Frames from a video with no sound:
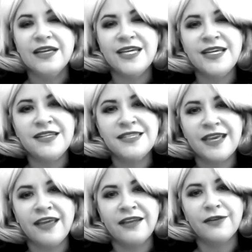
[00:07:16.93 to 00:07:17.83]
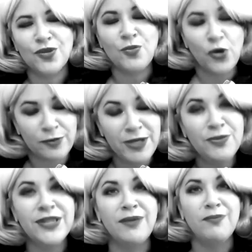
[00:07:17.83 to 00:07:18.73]
He said, the more
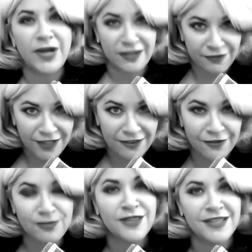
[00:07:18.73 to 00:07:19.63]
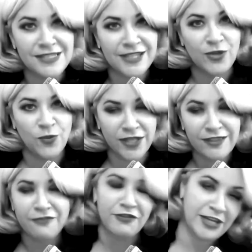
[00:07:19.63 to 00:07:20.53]
people that benefit from the things that you
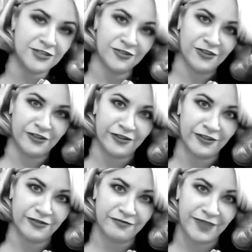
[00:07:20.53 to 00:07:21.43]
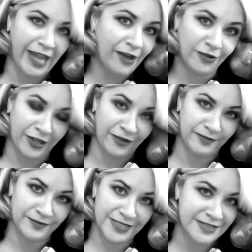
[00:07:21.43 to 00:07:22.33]
want, the faster the
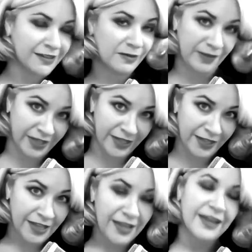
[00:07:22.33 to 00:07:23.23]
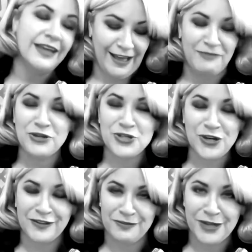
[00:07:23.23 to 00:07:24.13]
outcome is going to be. I'm not
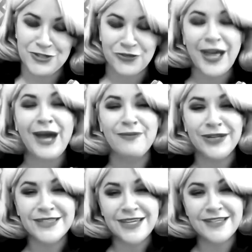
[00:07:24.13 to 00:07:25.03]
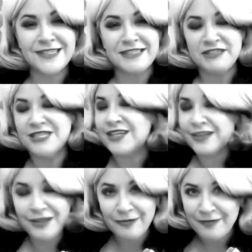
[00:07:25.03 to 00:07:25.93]
sure how you measure that, but it does
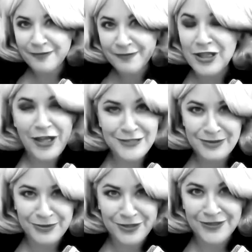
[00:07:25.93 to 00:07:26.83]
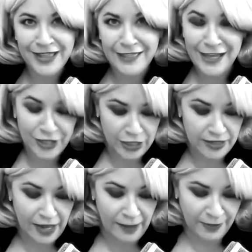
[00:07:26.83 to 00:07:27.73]
seem plausible that that
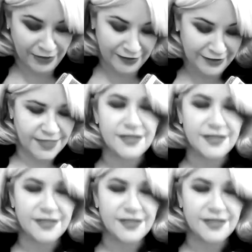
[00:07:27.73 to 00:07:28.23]
could happen.